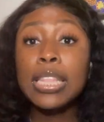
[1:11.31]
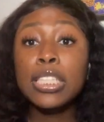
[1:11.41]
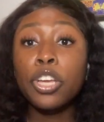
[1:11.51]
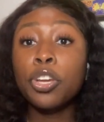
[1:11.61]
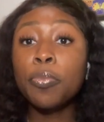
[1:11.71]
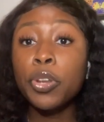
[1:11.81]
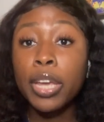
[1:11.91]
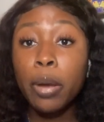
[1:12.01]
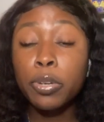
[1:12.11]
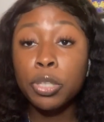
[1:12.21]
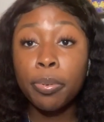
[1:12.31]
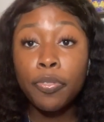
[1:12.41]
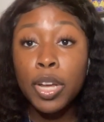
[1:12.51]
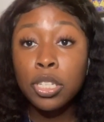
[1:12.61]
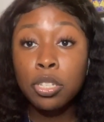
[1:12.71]
That's how you communicate with your
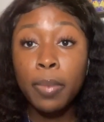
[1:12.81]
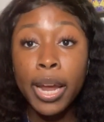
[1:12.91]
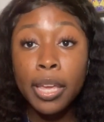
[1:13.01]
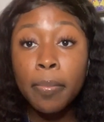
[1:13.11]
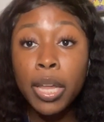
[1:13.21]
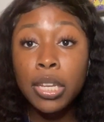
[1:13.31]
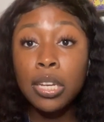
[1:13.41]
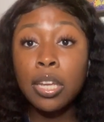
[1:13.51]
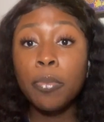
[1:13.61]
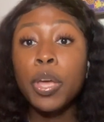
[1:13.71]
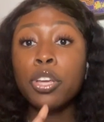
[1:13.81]
professors, by emailing them.